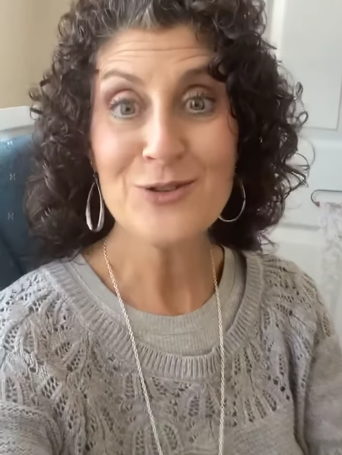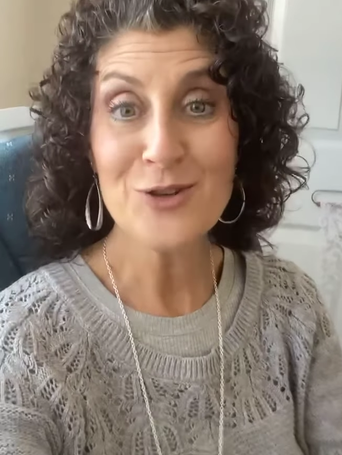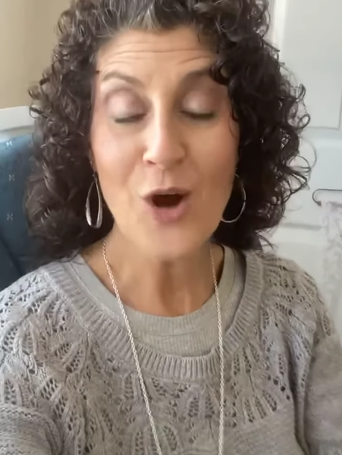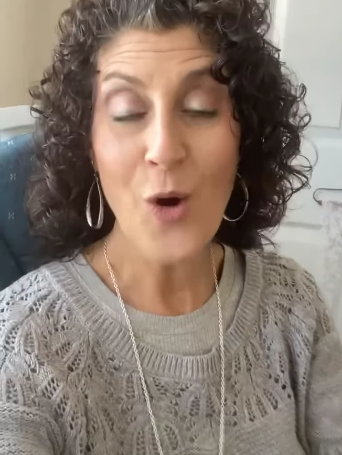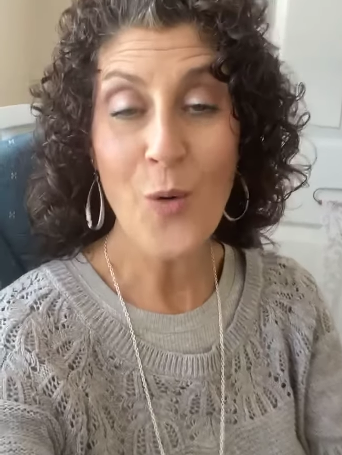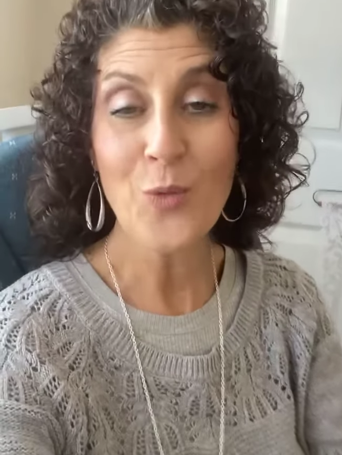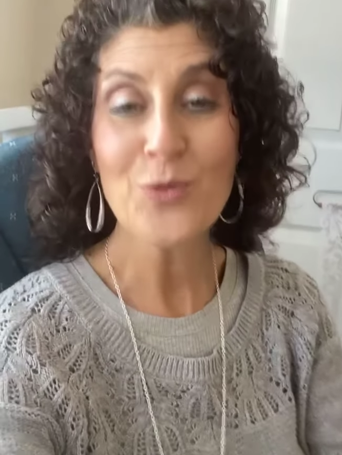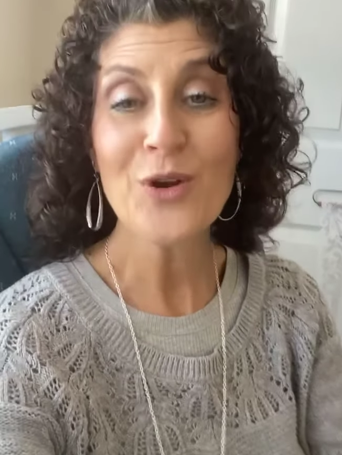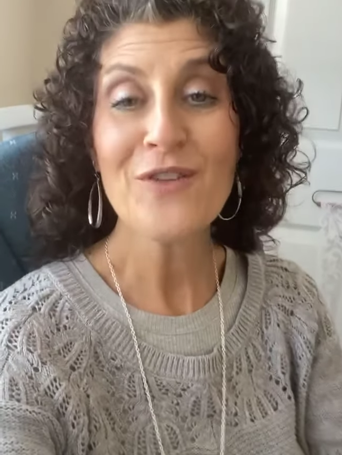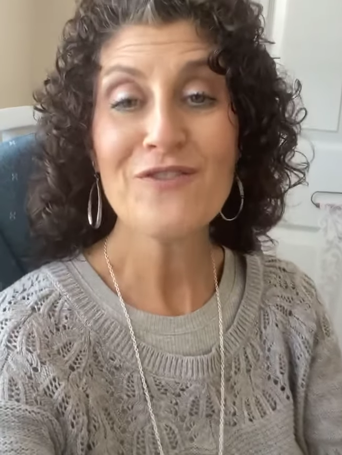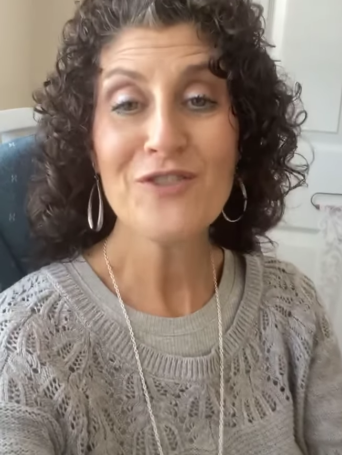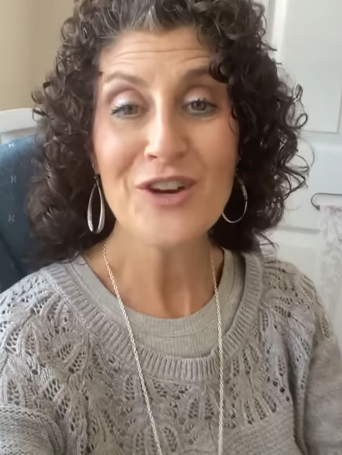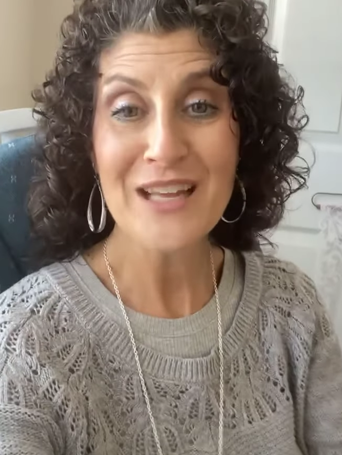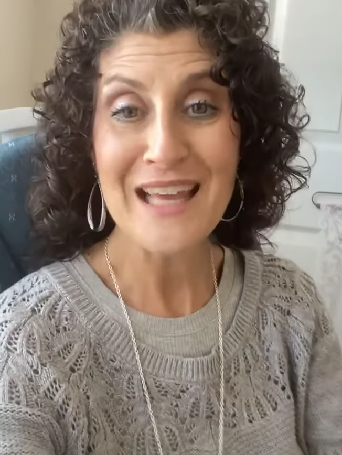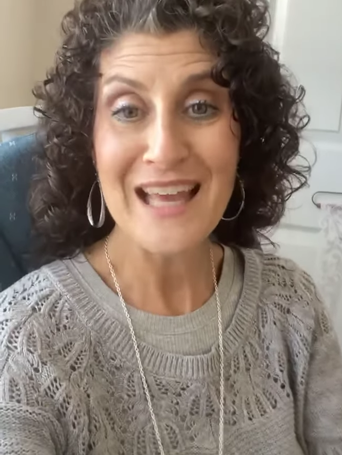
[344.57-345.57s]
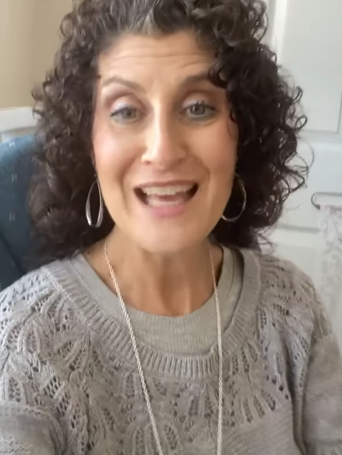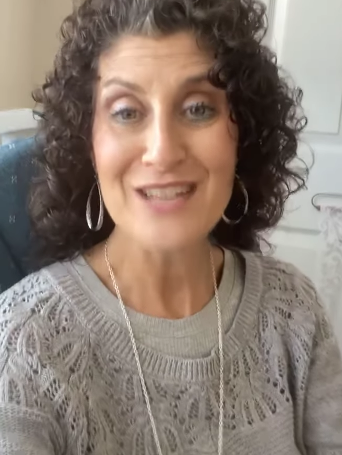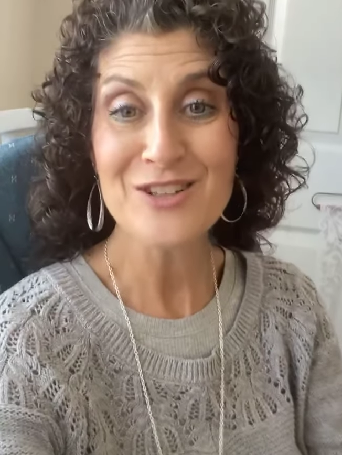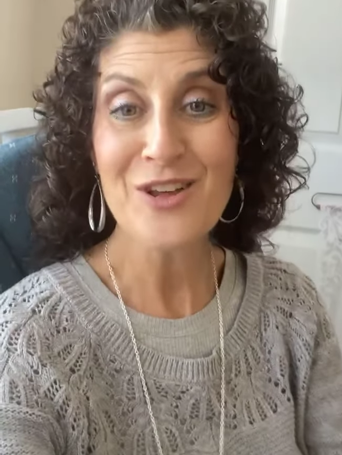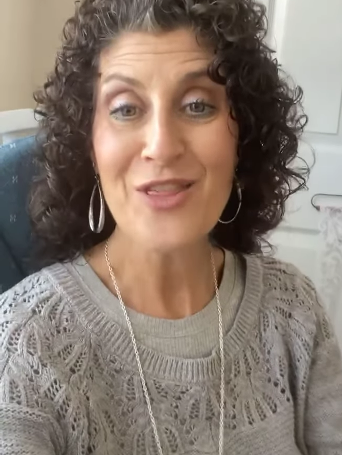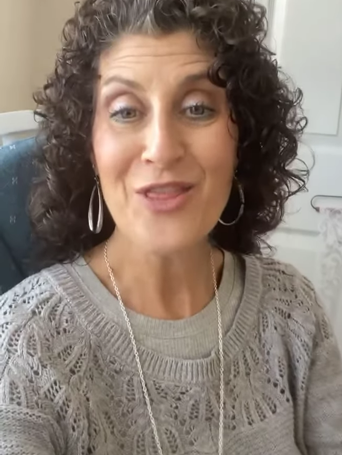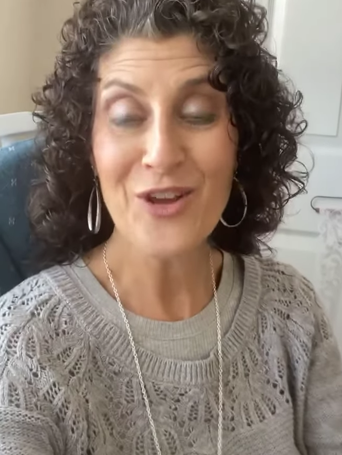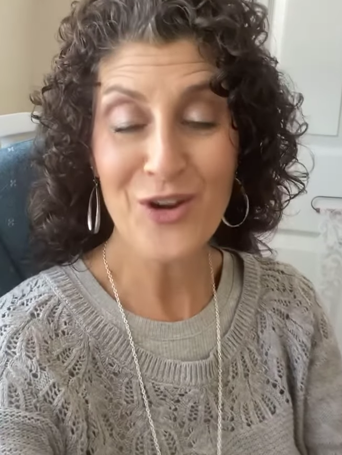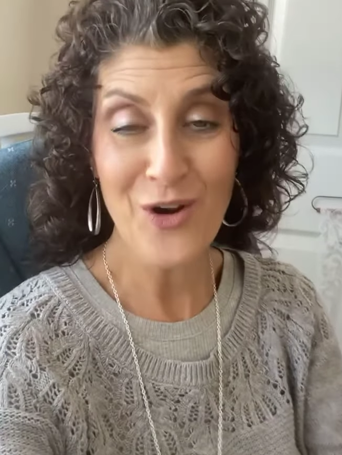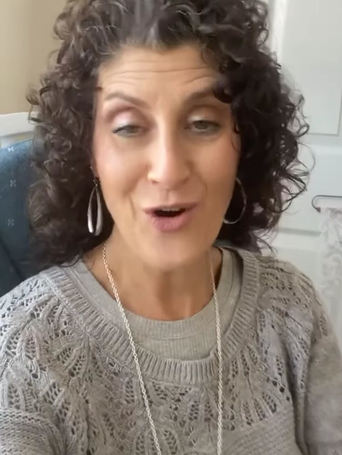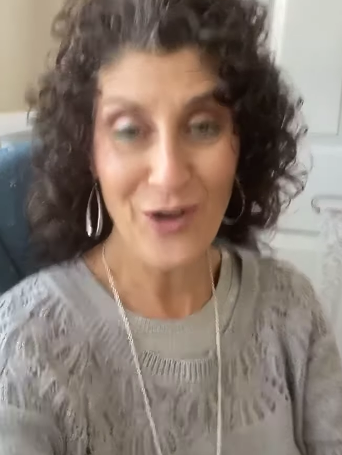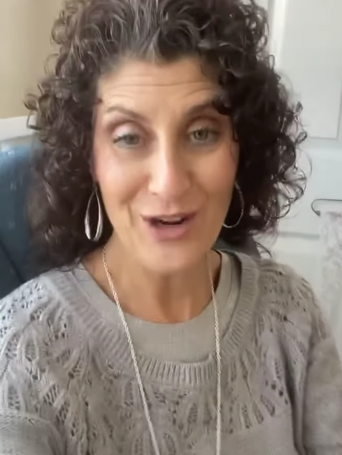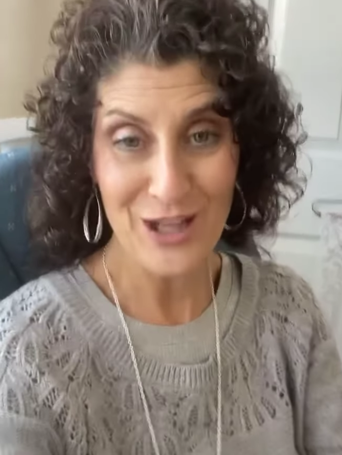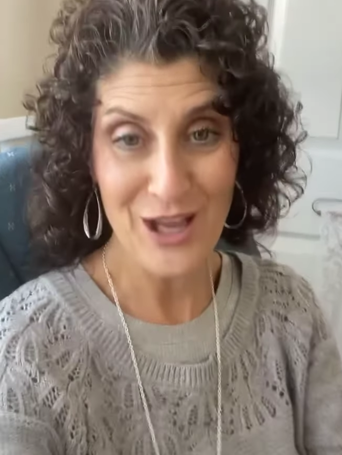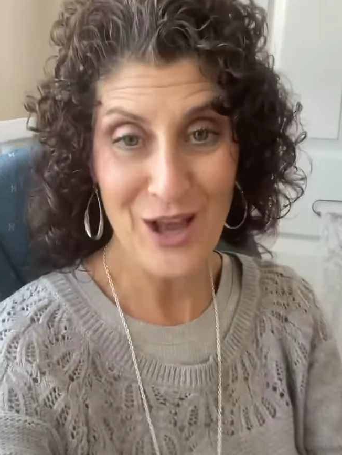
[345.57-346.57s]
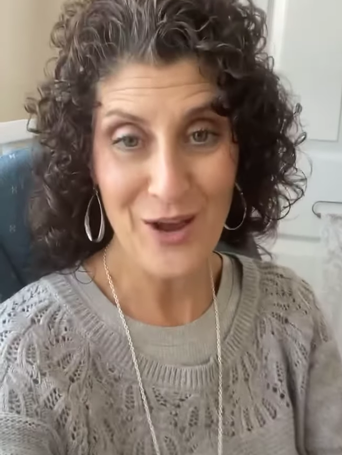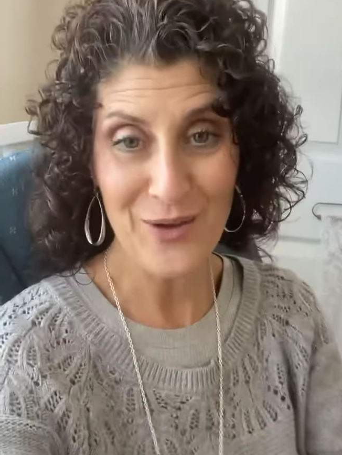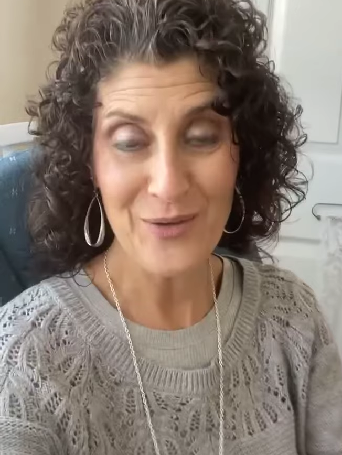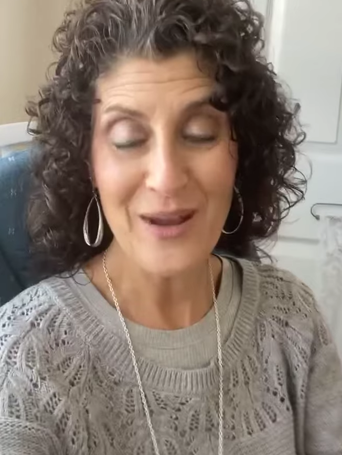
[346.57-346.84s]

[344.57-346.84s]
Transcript: don't forget the cardio.